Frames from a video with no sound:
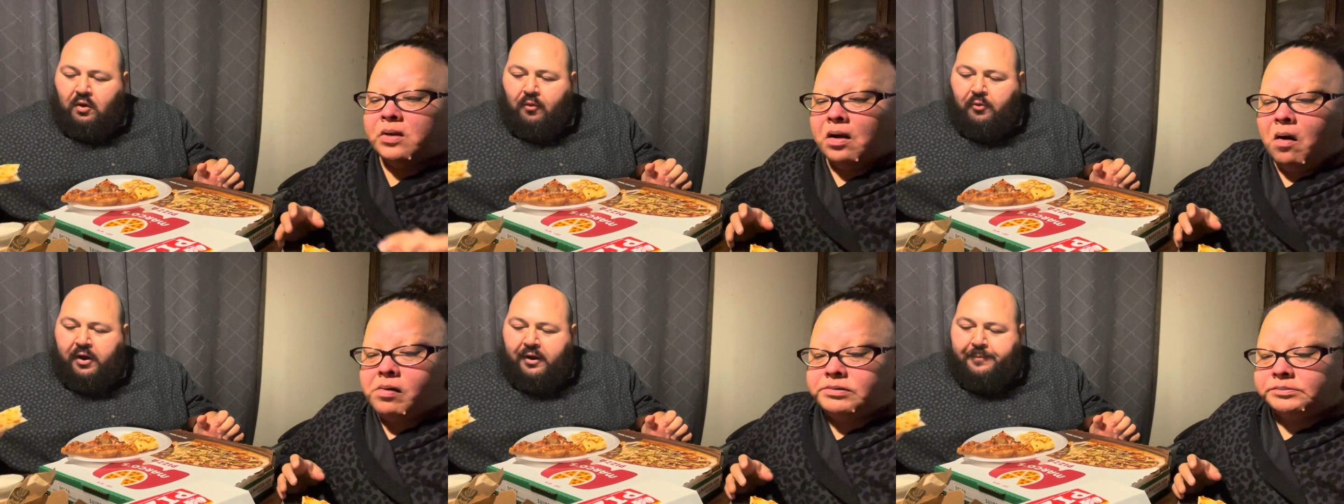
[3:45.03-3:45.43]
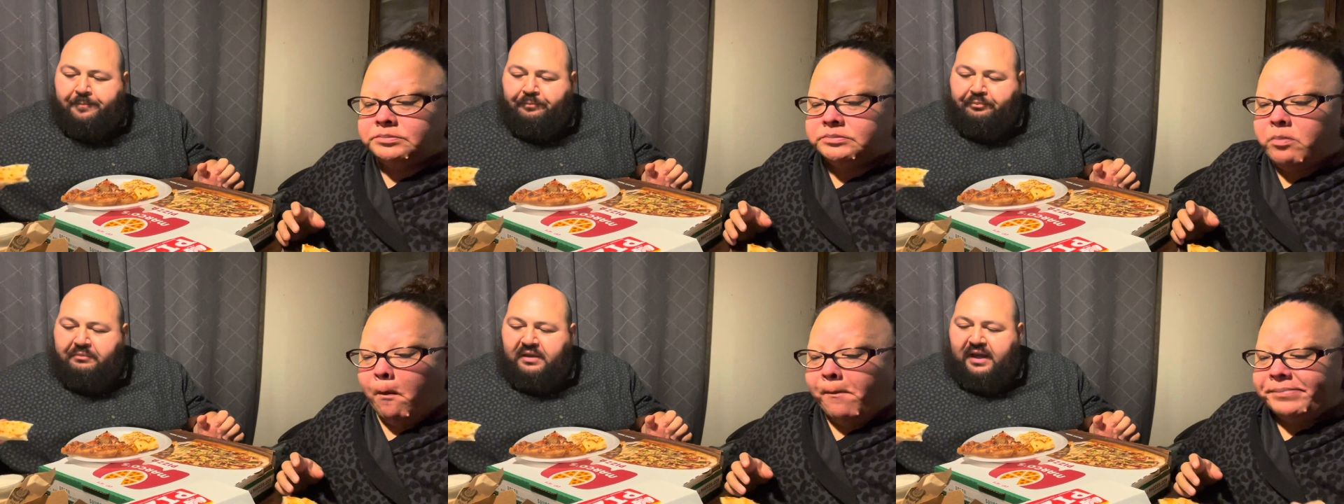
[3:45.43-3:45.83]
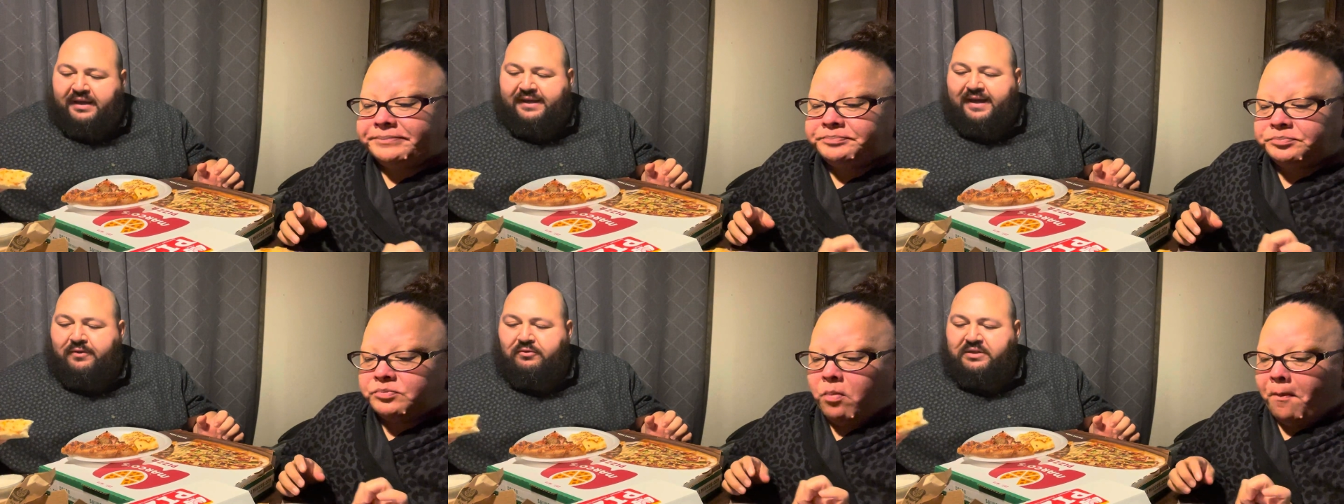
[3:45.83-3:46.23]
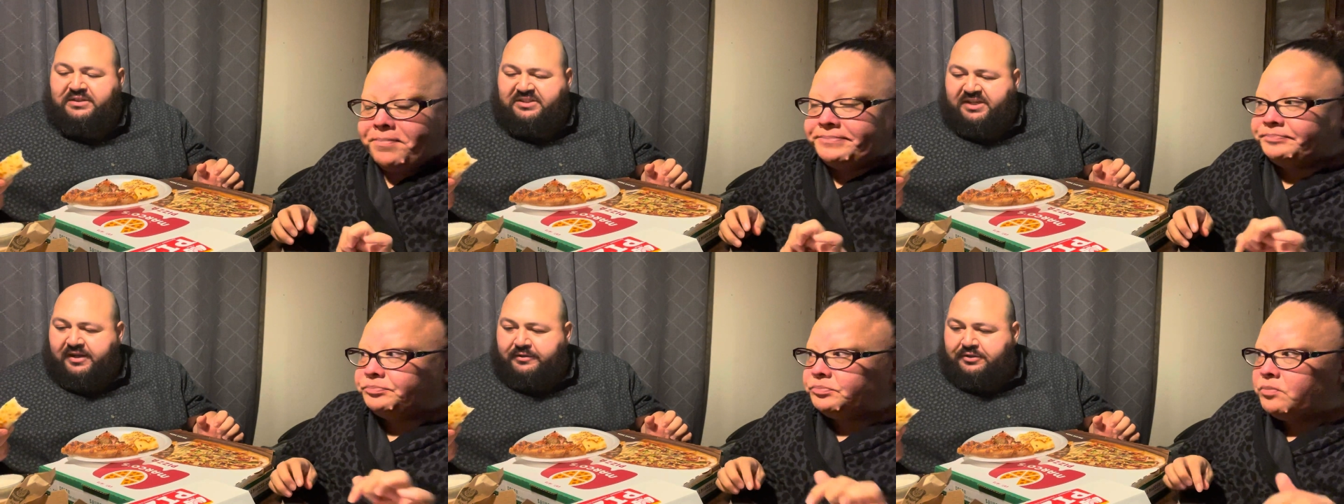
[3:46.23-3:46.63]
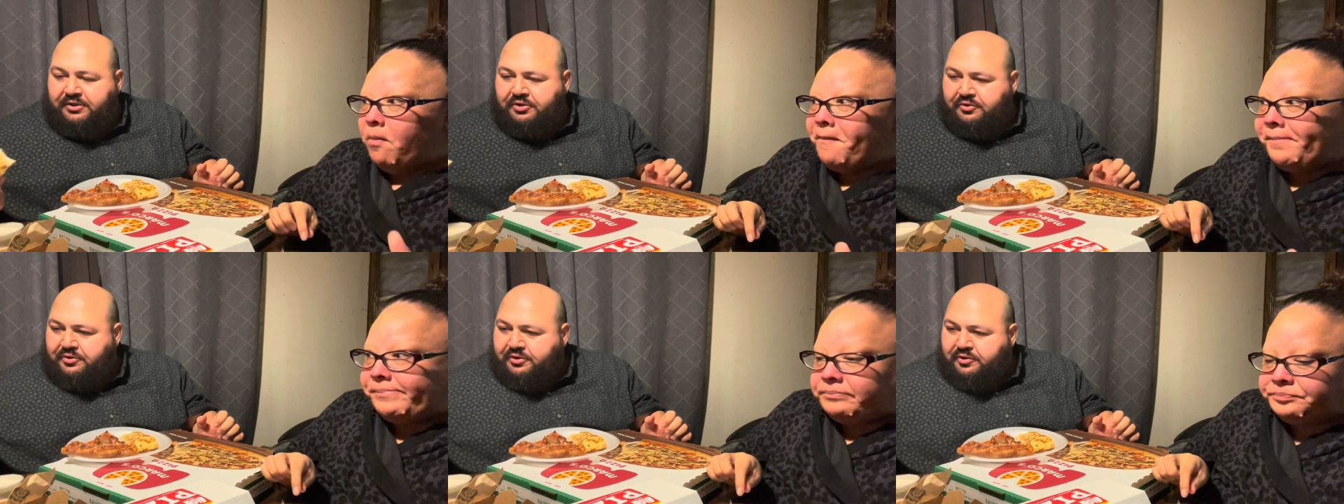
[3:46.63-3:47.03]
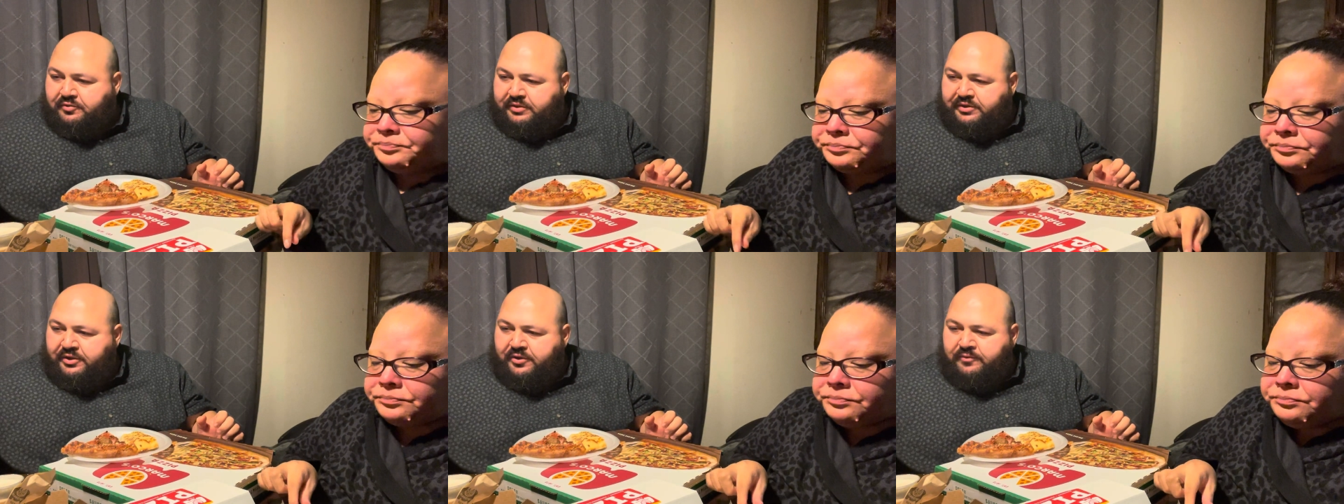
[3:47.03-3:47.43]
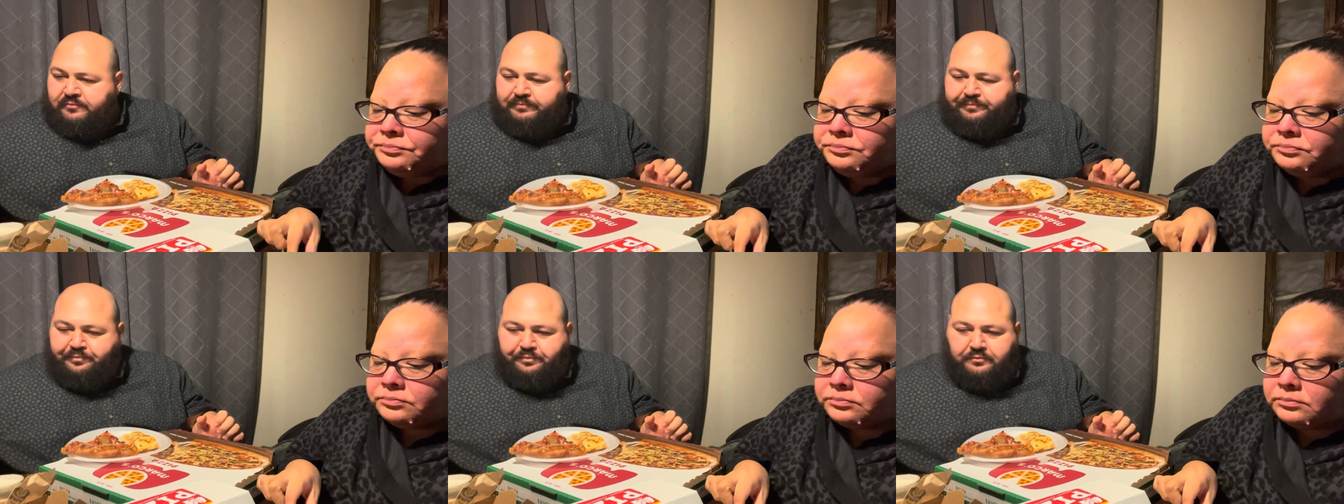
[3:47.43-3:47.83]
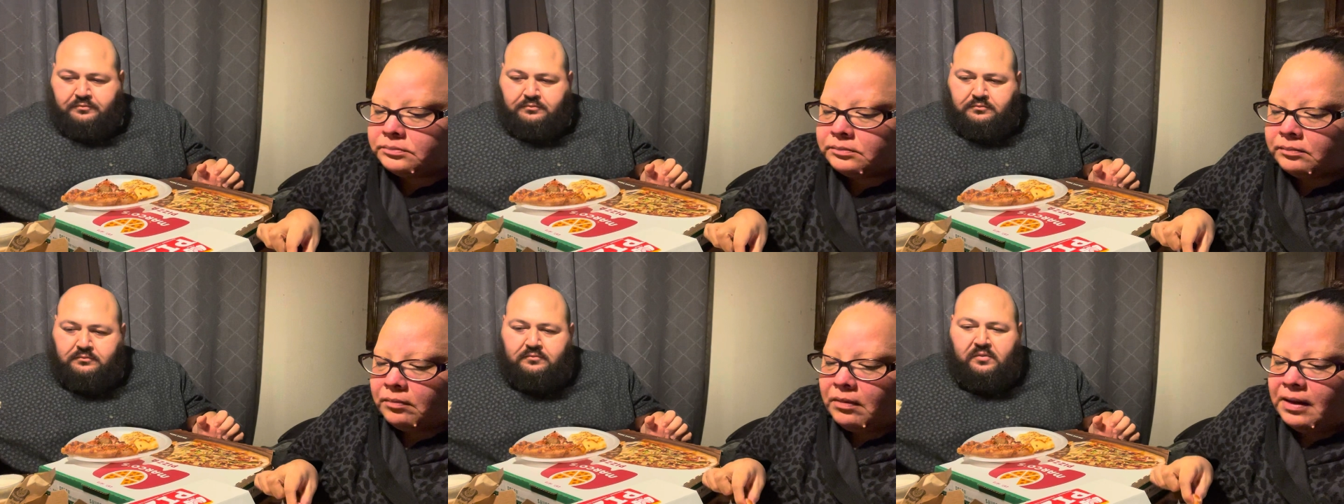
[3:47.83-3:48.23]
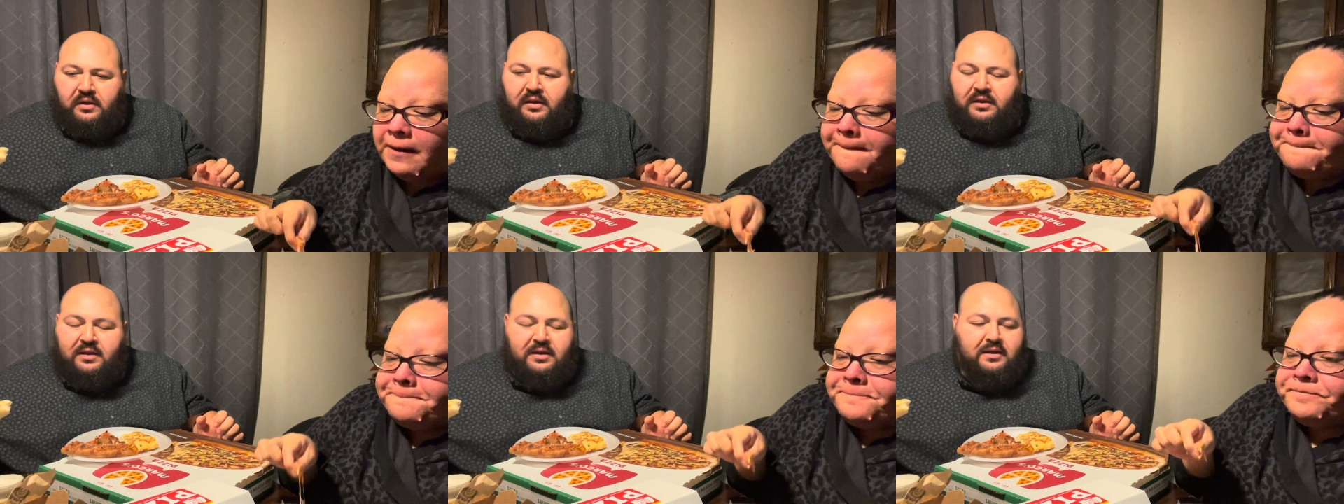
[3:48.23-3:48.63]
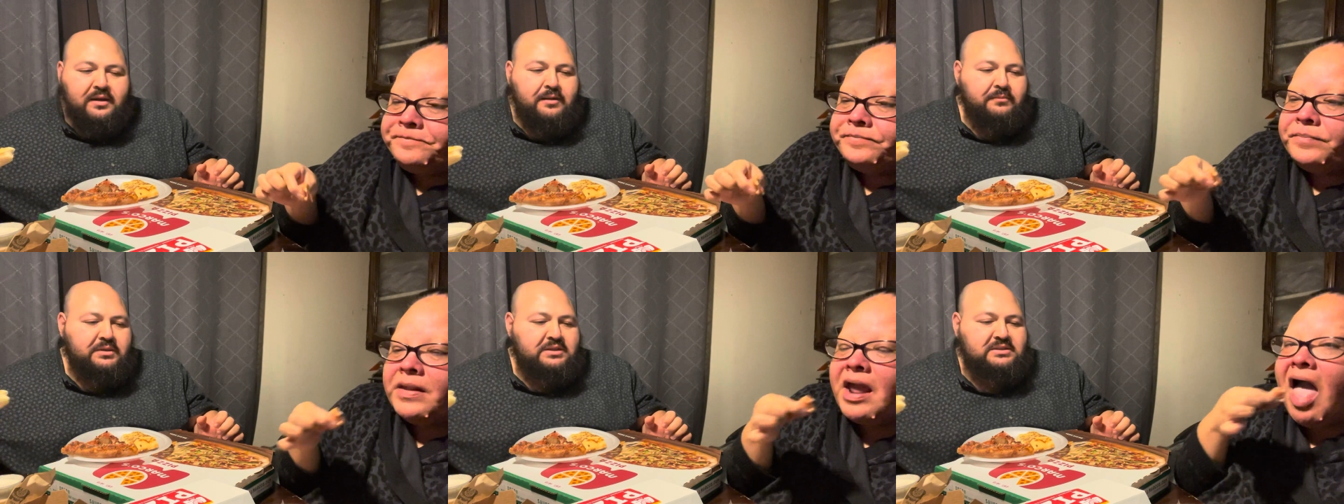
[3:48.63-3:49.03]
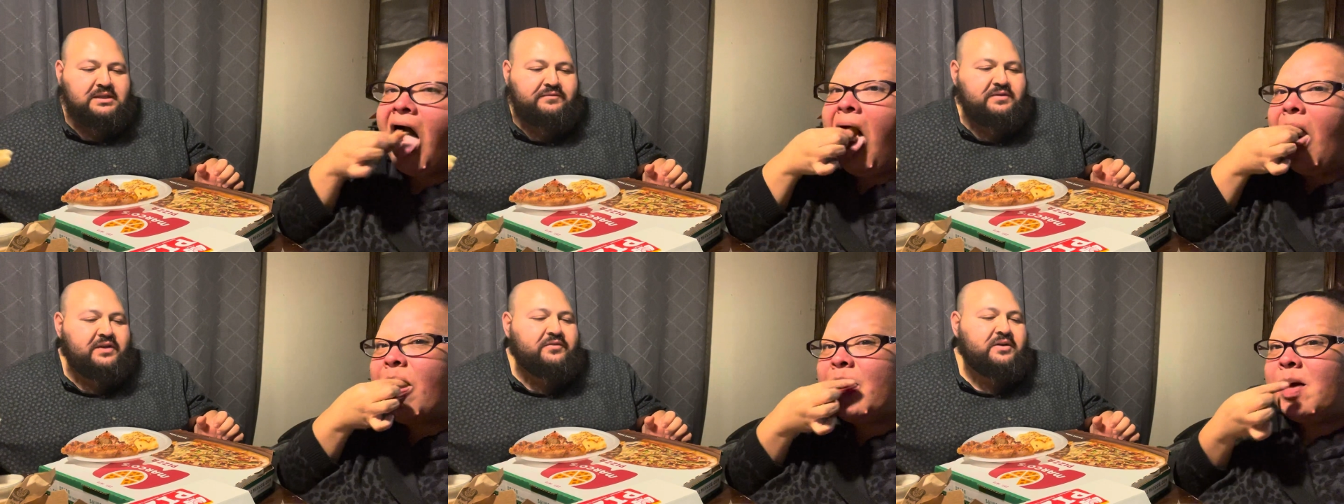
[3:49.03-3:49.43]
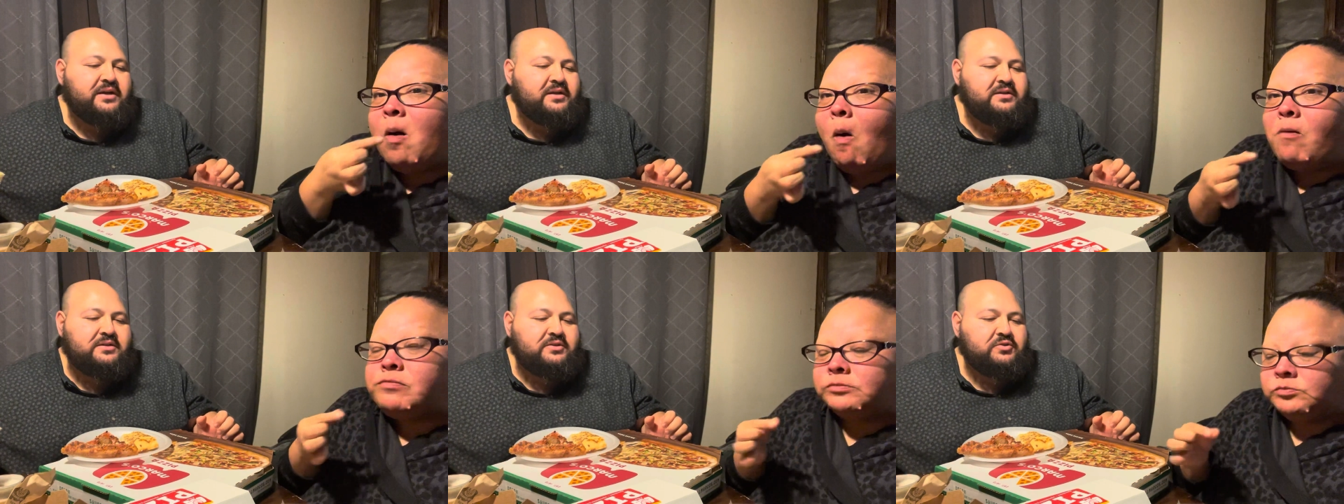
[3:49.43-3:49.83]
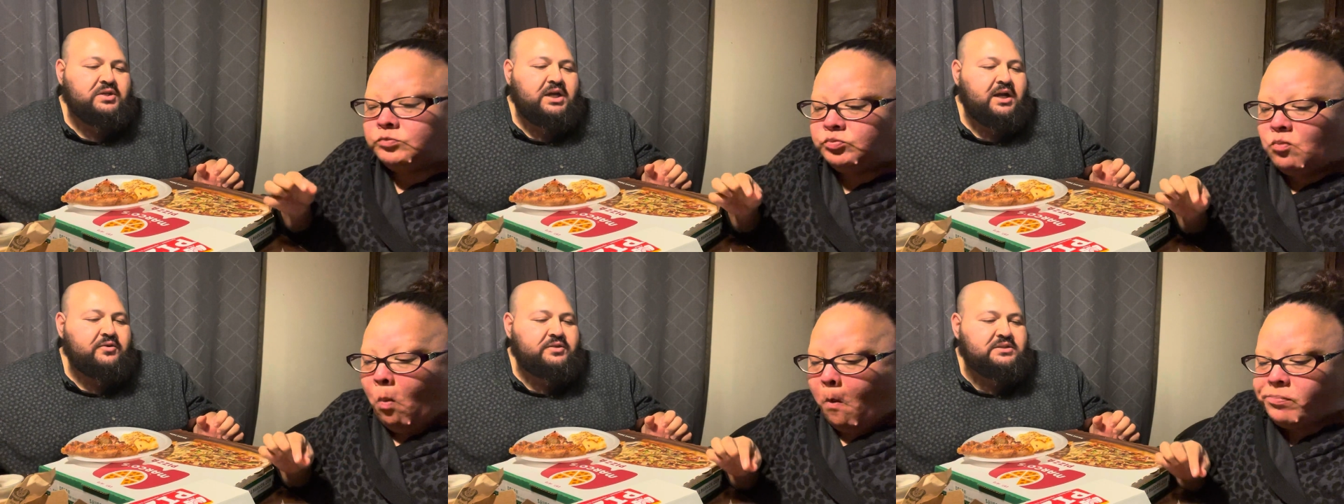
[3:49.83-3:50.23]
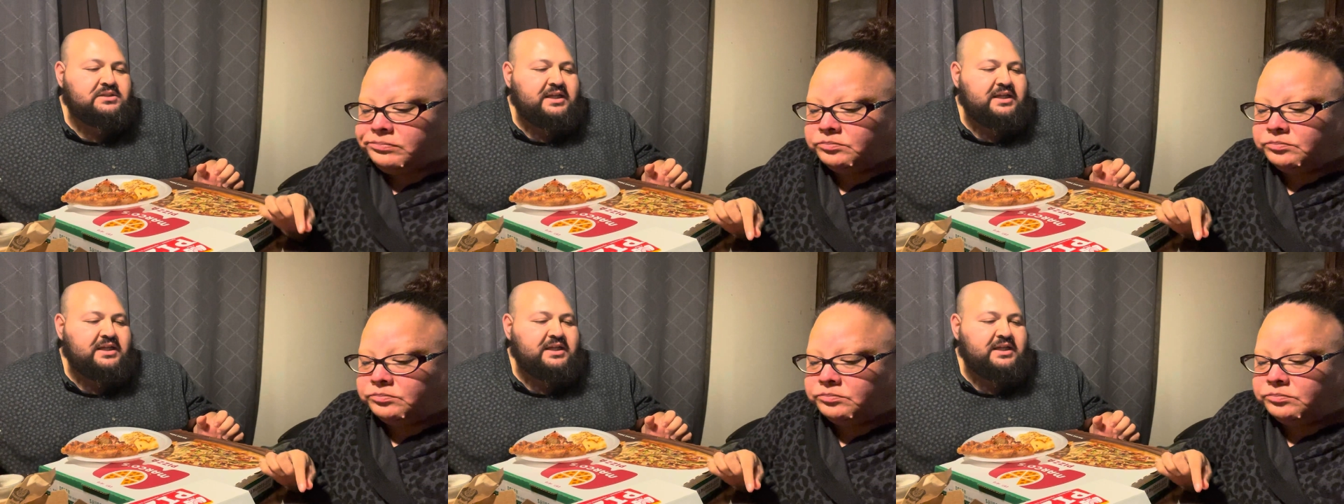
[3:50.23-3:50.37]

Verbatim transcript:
Speaker 1: Well, I can't really tell. You you would know because I've never had Hungry Howie's